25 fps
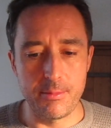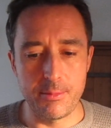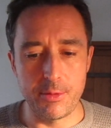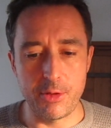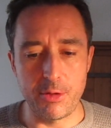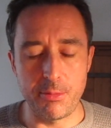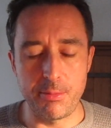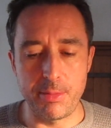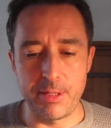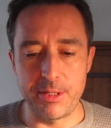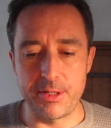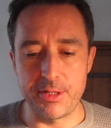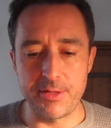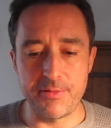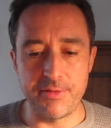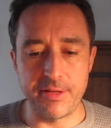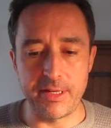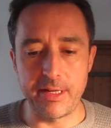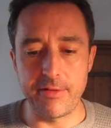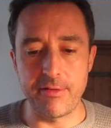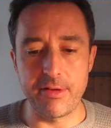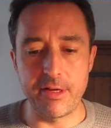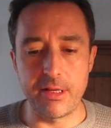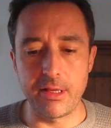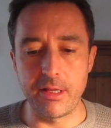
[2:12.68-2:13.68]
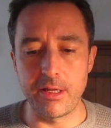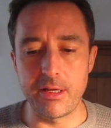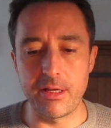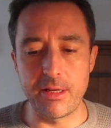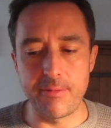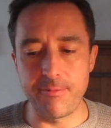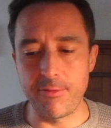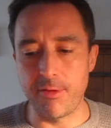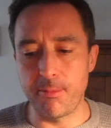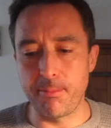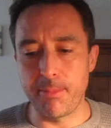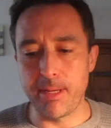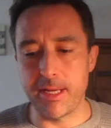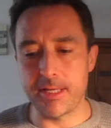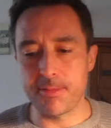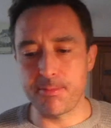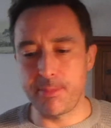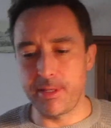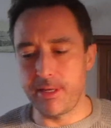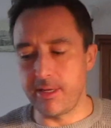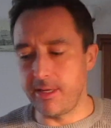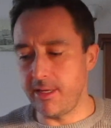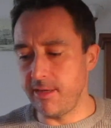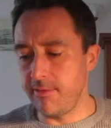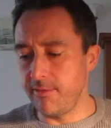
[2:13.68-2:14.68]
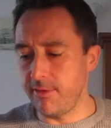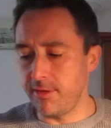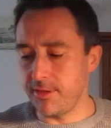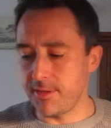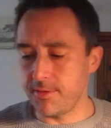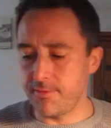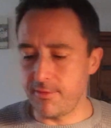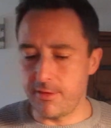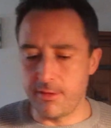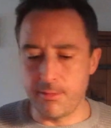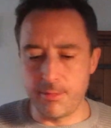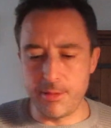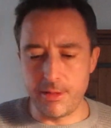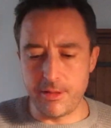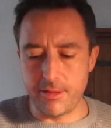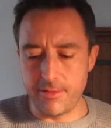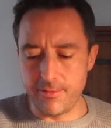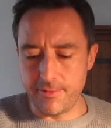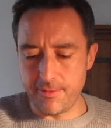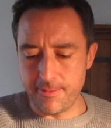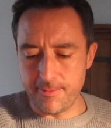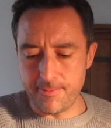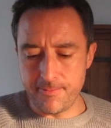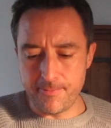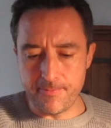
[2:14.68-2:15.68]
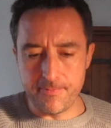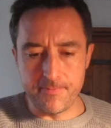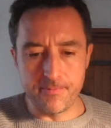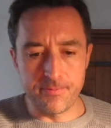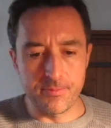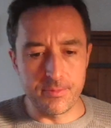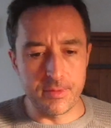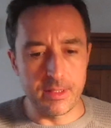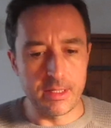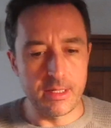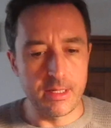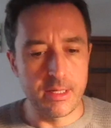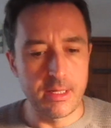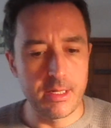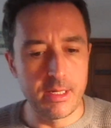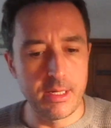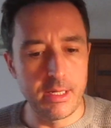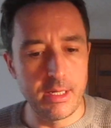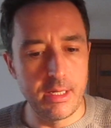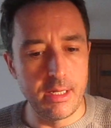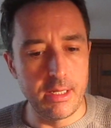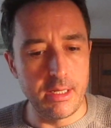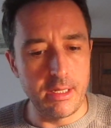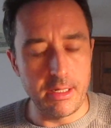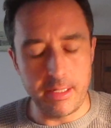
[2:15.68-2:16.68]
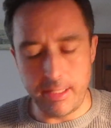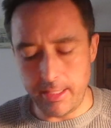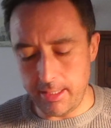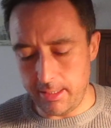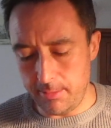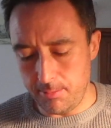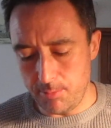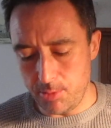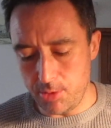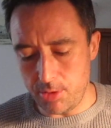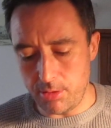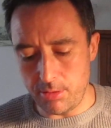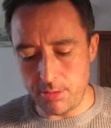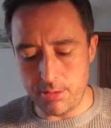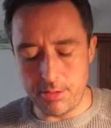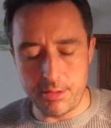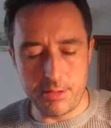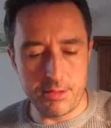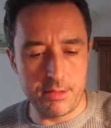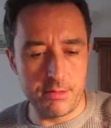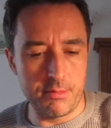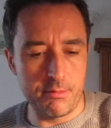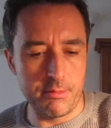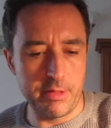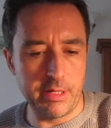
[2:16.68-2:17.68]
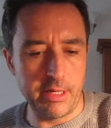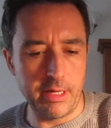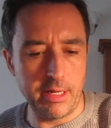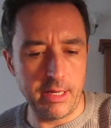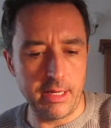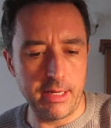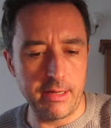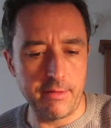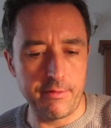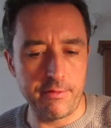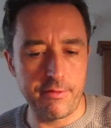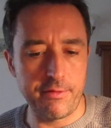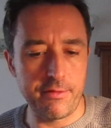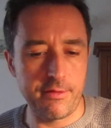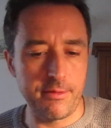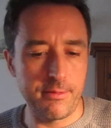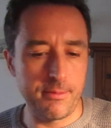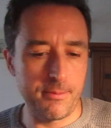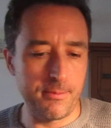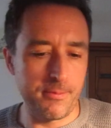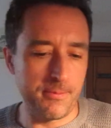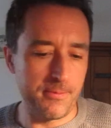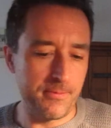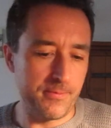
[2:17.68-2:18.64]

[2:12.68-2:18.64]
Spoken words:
Could be just forgiving and learning from past behaviours for you both. Okay, trust we have.